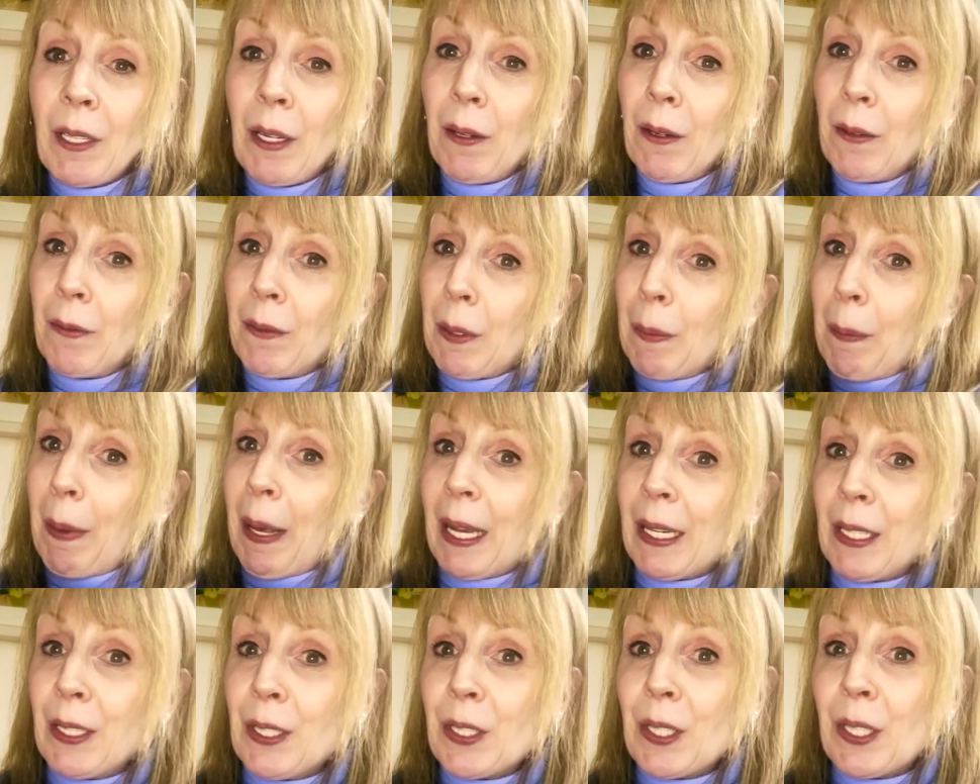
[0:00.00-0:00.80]
over the
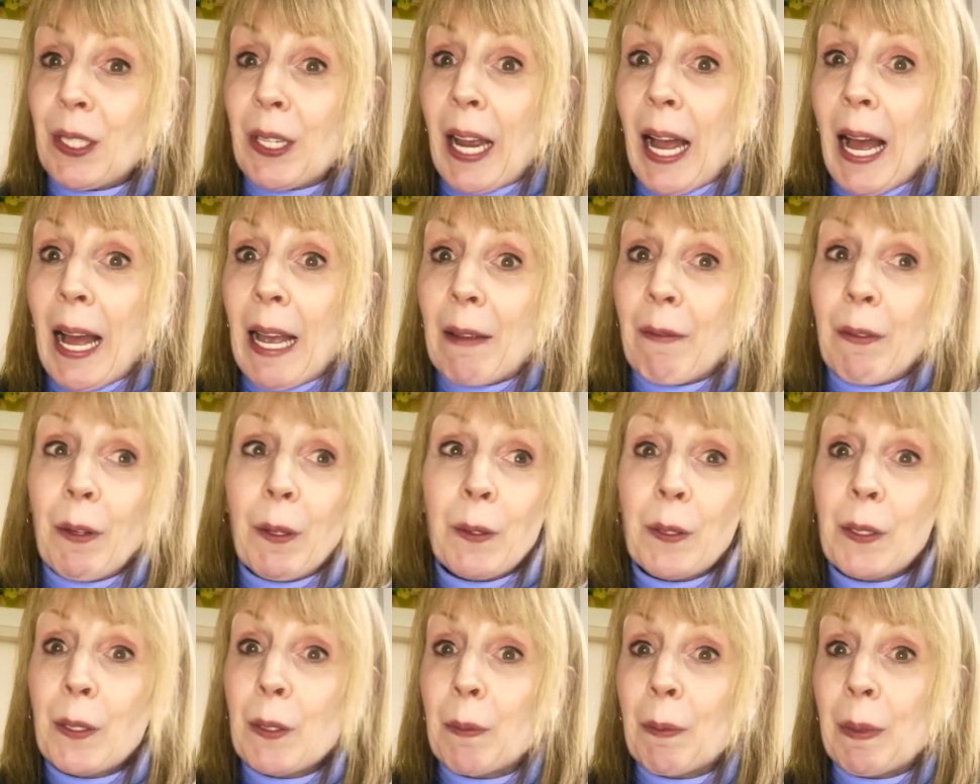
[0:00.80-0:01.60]
past year, I've
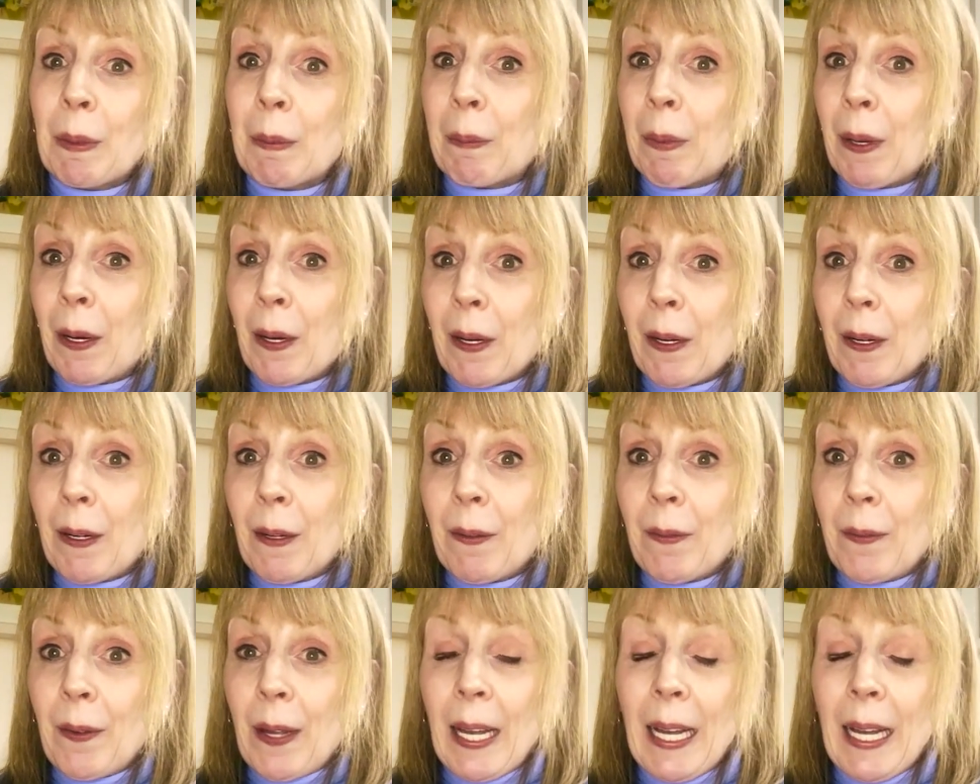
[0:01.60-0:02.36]
also been part of